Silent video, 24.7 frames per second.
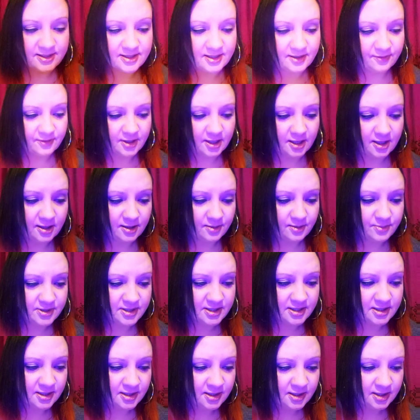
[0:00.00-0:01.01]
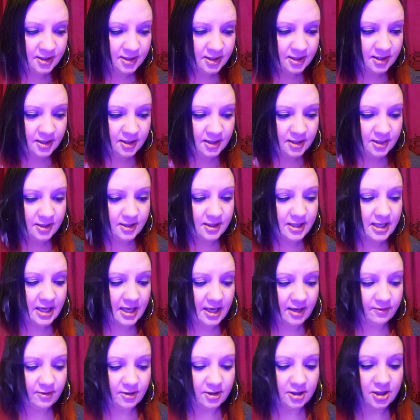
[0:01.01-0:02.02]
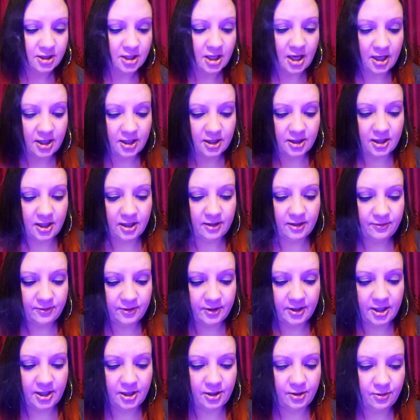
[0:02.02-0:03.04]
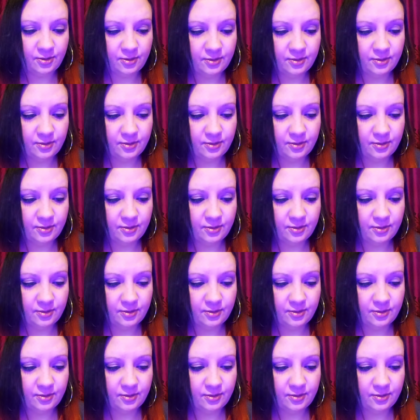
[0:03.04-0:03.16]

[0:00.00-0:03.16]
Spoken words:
of Cups. They have a lot of love for you.